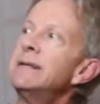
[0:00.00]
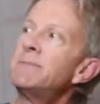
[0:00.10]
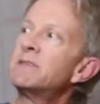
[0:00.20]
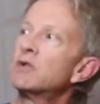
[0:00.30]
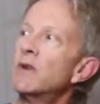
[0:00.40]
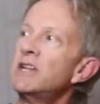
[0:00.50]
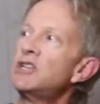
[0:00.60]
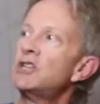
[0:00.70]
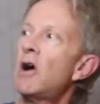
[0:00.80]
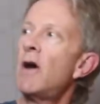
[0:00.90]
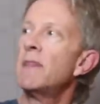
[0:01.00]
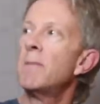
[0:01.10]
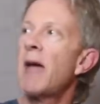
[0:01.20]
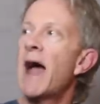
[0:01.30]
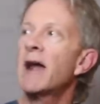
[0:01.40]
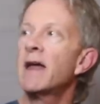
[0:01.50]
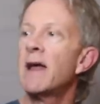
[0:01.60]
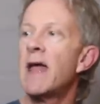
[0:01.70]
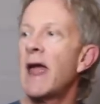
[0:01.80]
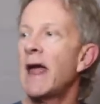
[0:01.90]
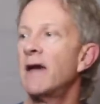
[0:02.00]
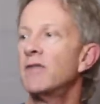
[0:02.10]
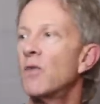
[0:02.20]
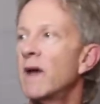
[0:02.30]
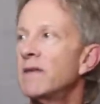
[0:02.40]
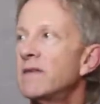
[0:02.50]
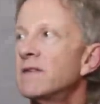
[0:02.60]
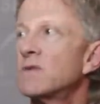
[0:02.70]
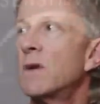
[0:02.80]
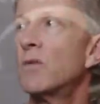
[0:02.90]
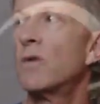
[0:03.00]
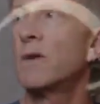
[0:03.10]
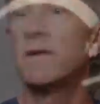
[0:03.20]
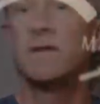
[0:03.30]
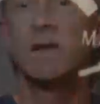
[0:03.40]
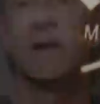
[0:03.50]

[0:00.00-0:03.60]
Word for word: D I P switch on the back, and the way that this one works